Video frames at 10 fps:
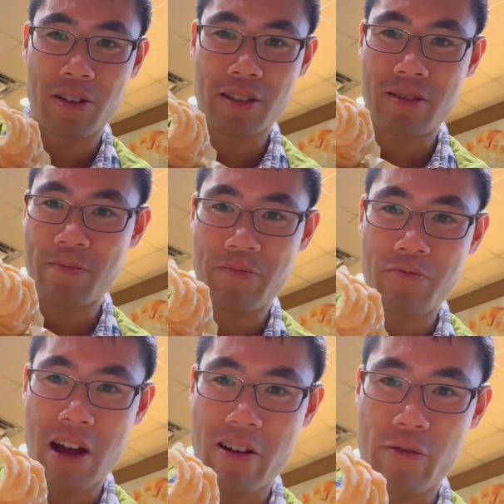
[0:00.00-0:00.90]
It's
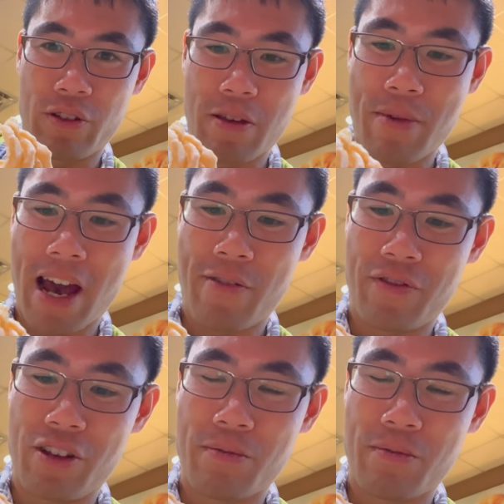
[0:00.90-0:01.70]
probably really bad for you,